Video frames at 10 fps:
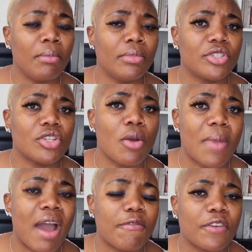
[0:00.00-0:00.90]
some
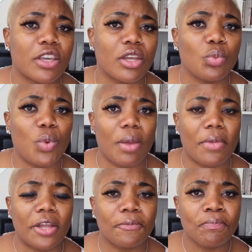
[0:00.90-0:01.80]
African
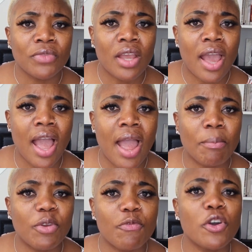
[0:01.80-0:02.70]
women.
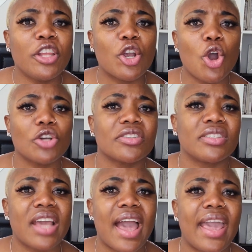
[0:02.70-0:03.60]
And before they cut
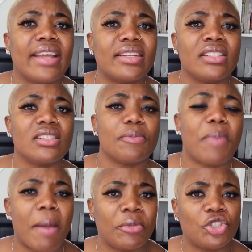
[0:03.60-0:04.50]
their hair, they need the
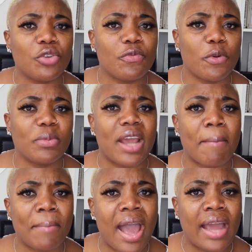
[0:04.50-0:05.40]
permission from their
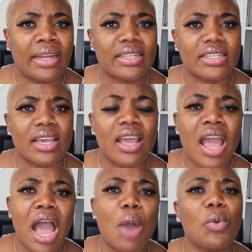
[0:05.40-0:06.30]
man and say,
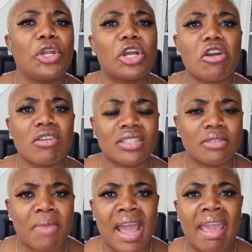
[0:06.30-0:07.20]
I want to cut
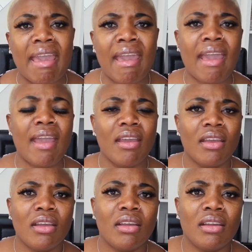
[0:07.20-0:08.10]
my hair.
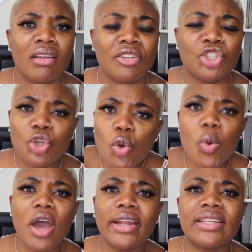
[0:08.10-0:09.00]
Do
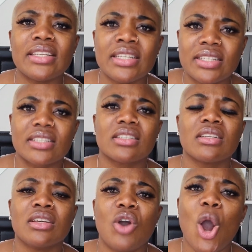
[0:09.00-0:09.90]
what is
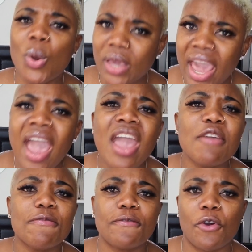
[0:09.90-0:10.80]
okay
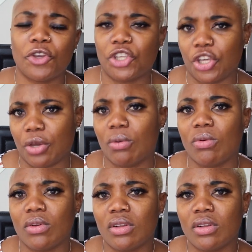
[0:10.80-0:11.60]
for you.